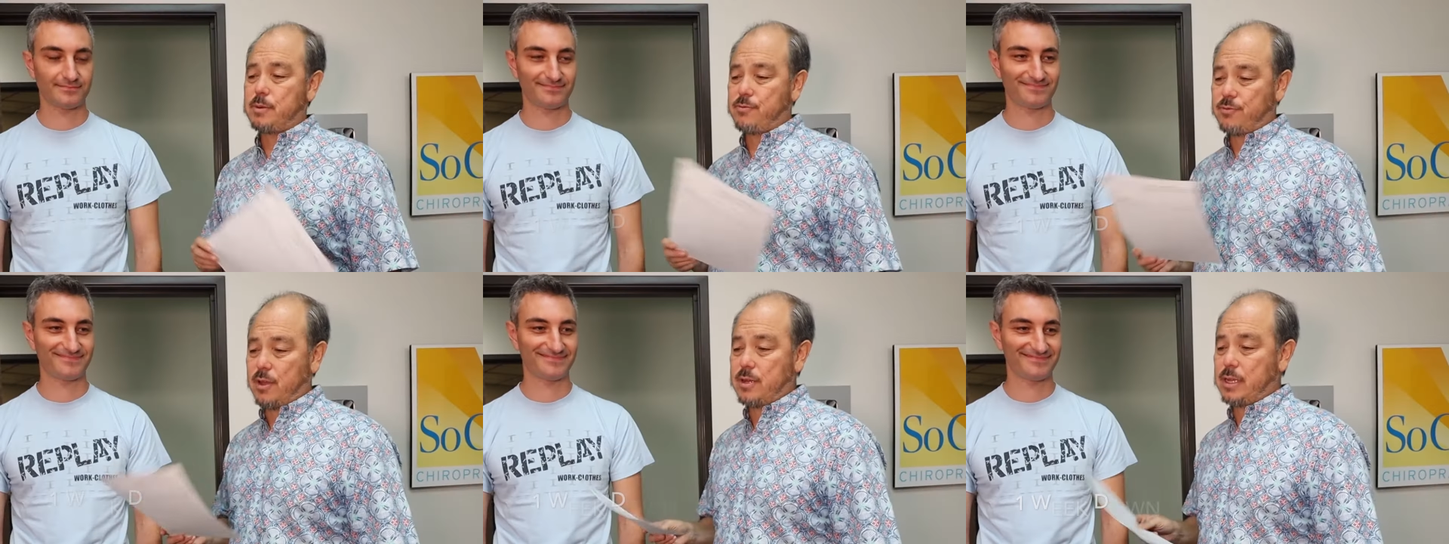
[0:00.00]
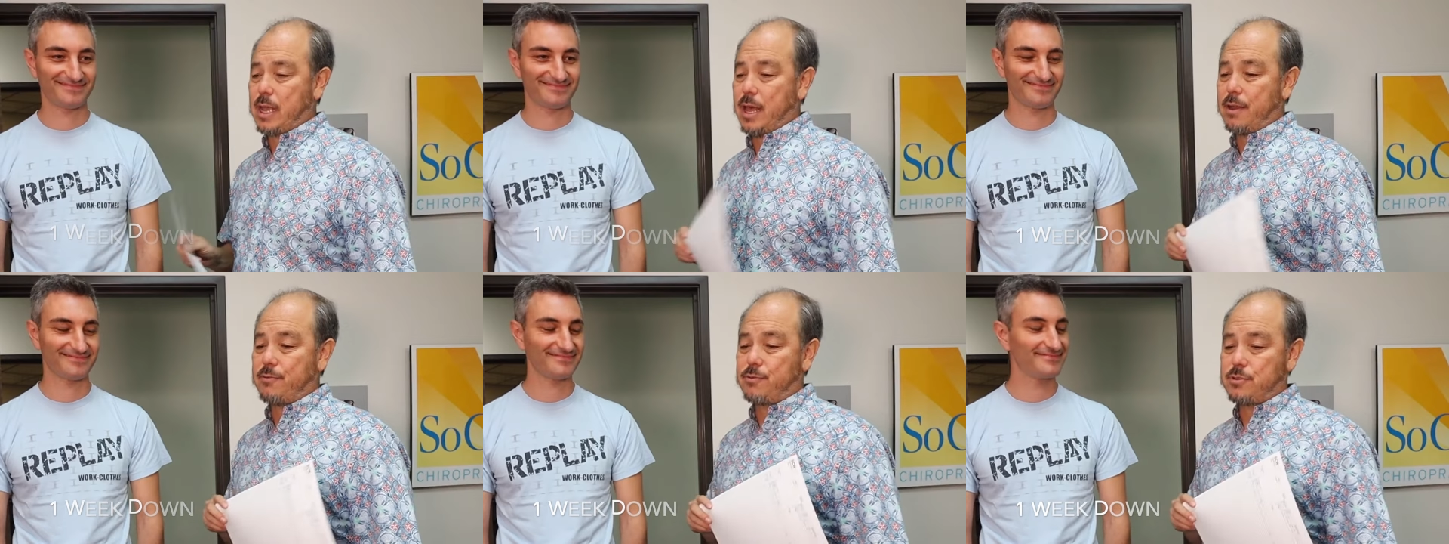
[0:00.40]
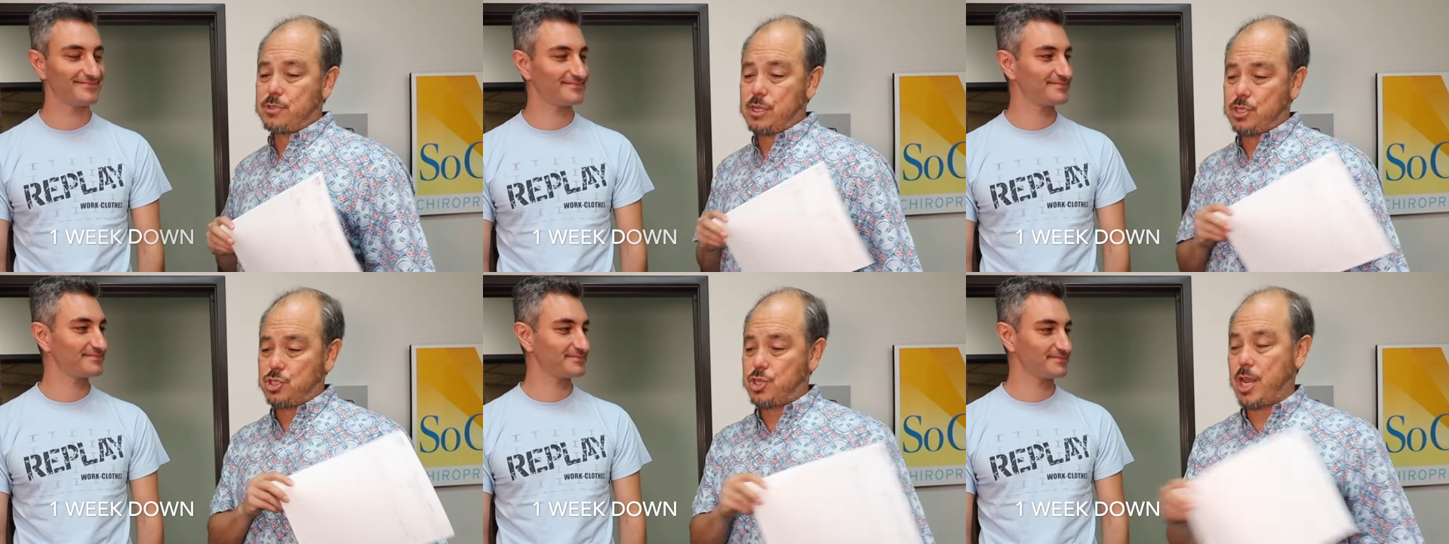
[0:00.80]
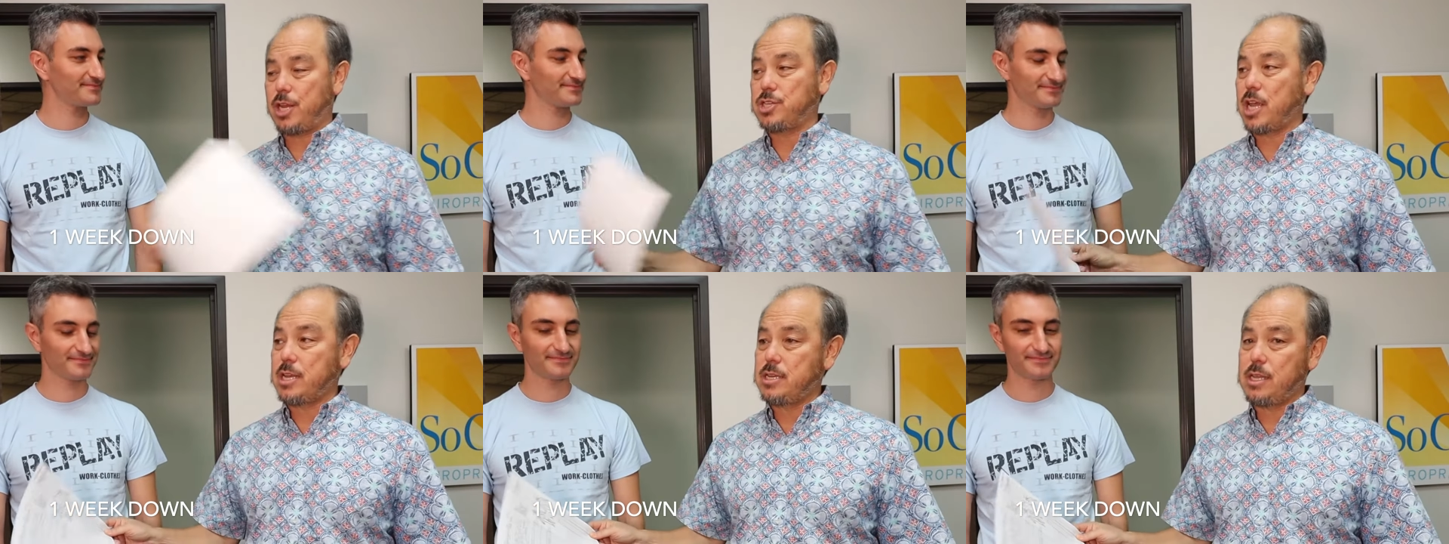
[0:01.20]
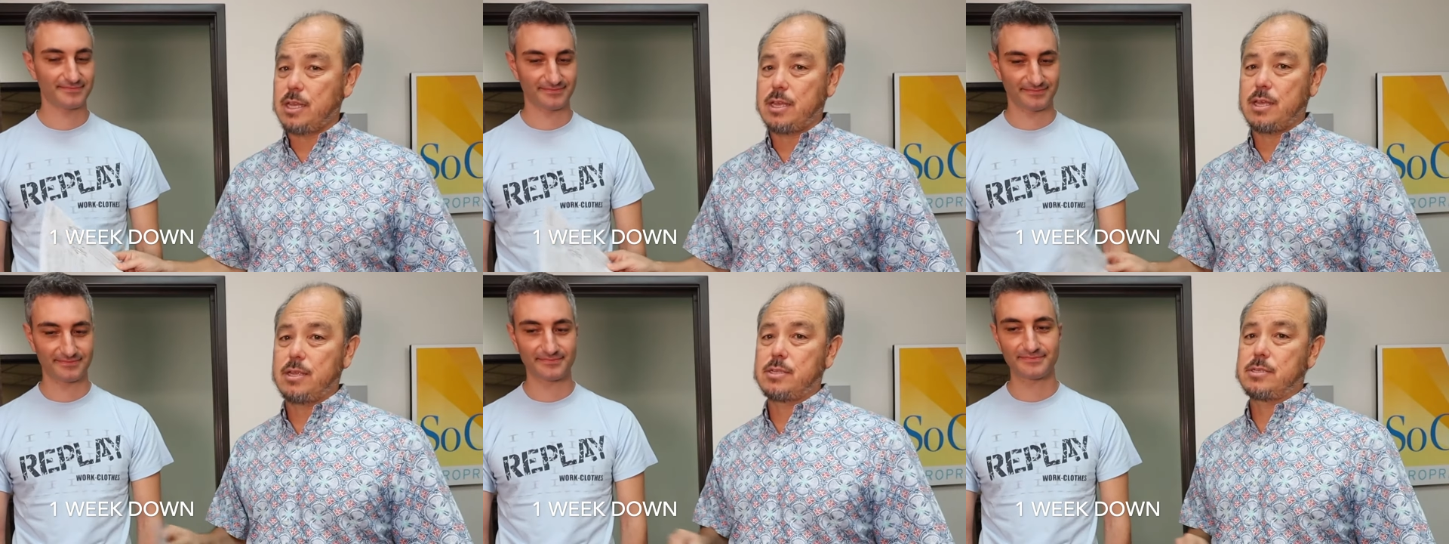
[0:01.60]
Speaker 1: been fun to kind of exchange
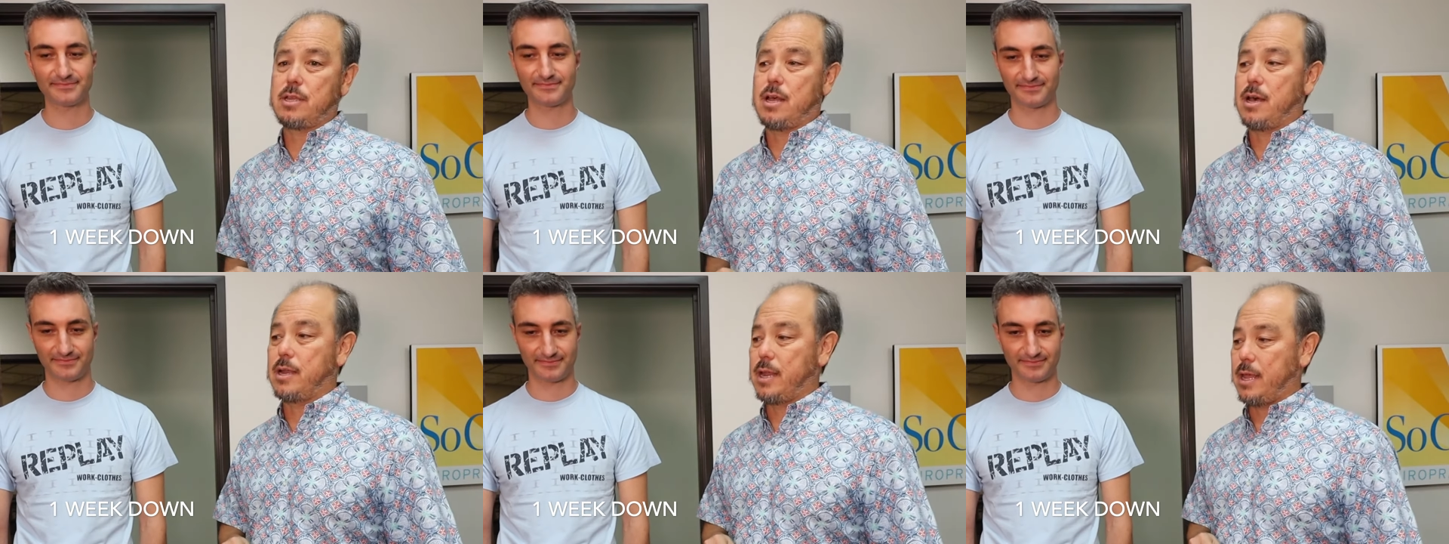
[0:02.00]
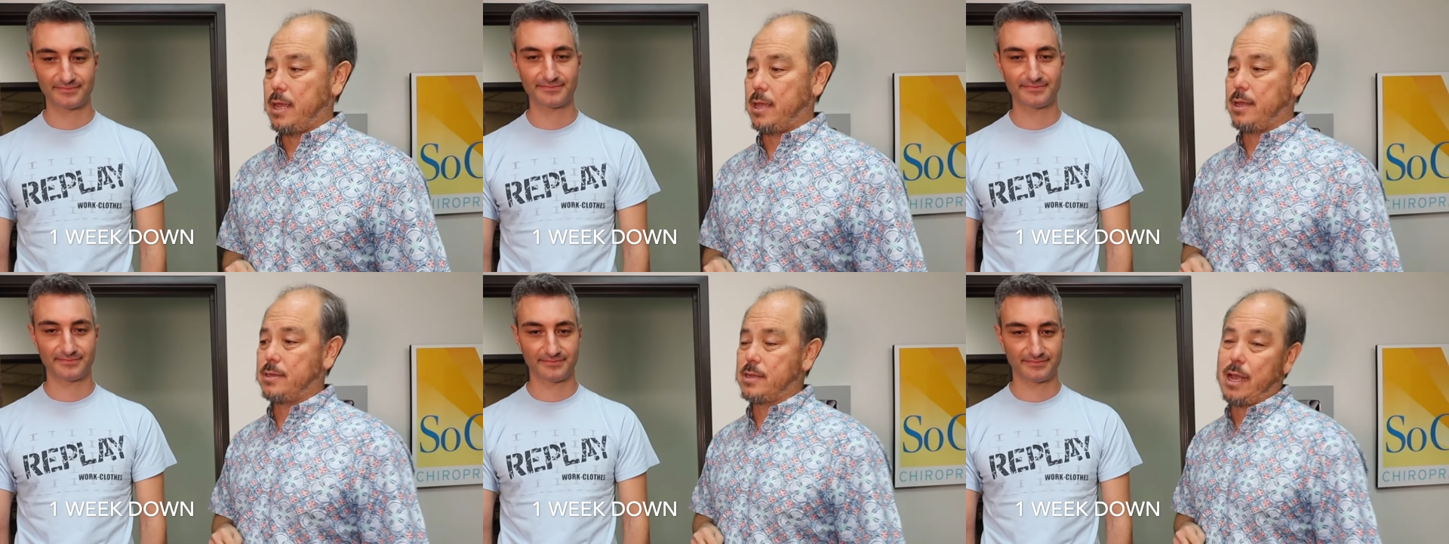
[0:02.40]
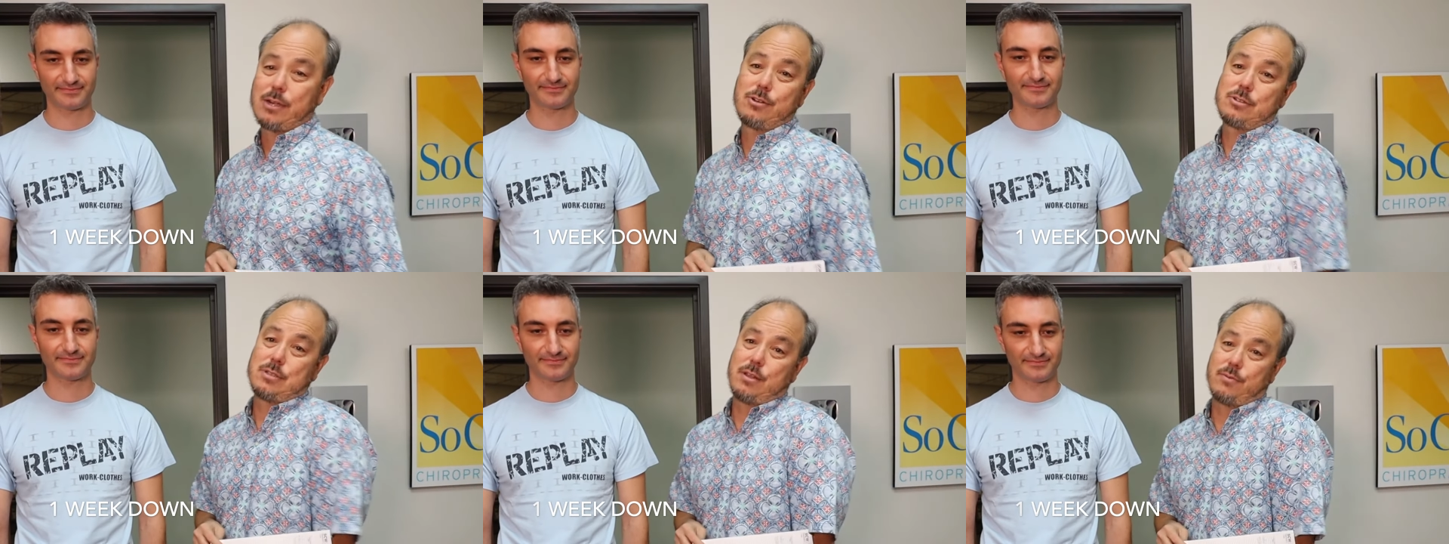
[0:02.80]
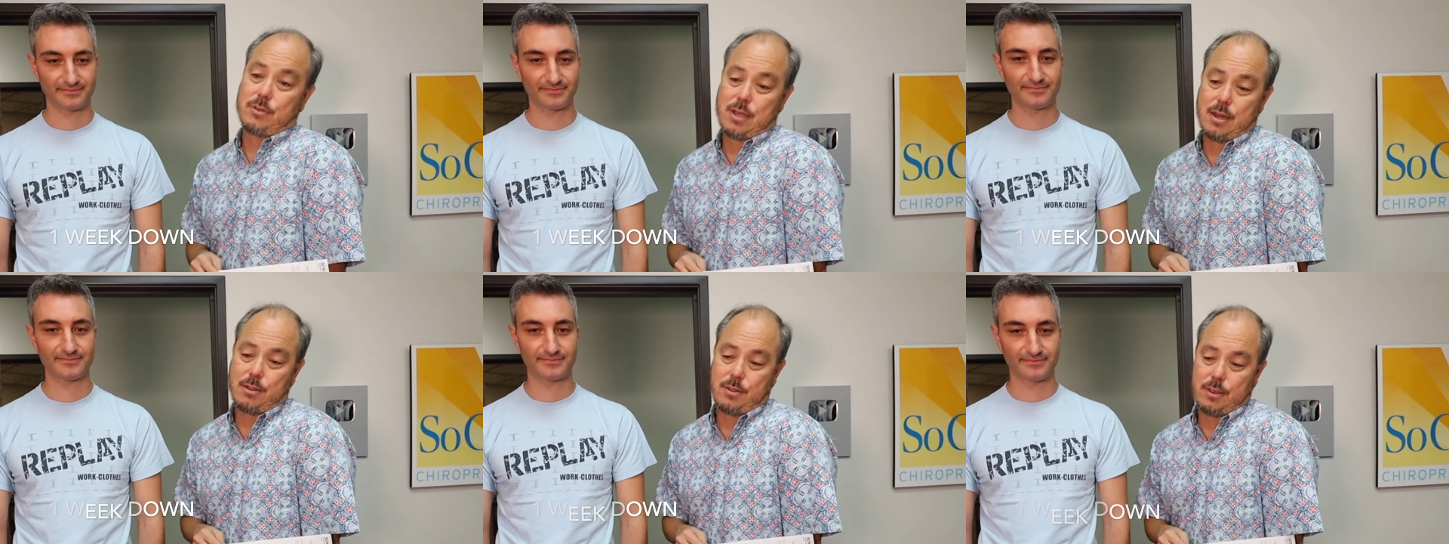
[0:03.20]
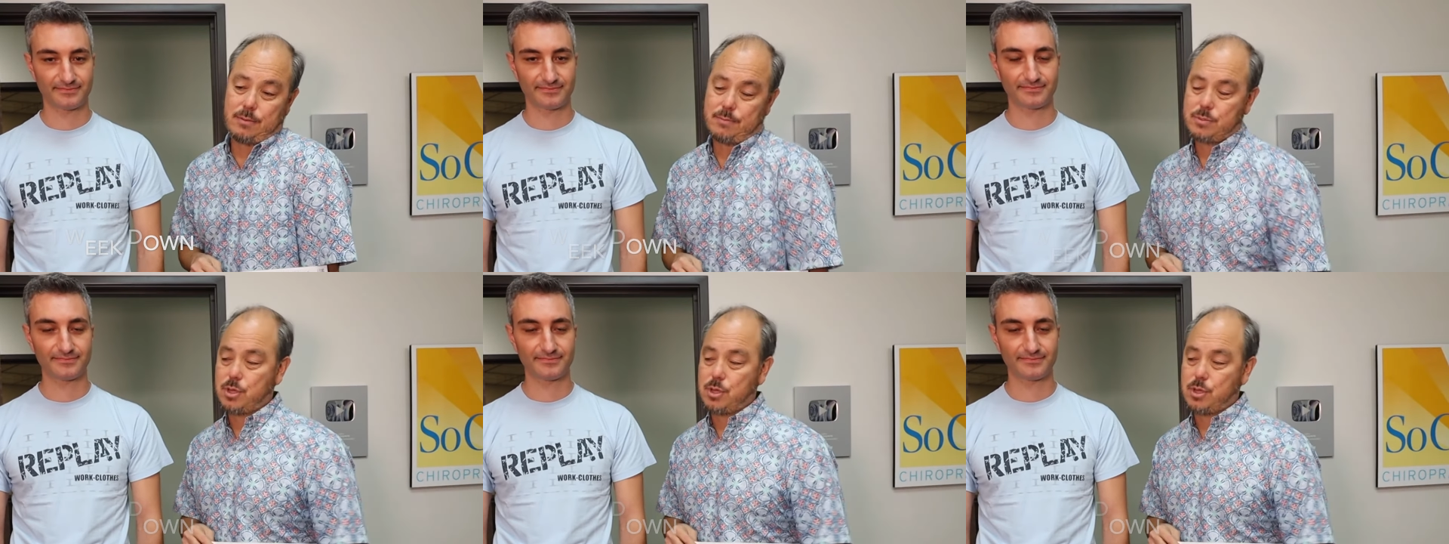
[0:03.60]
ideas on a doctor's level kind of thing.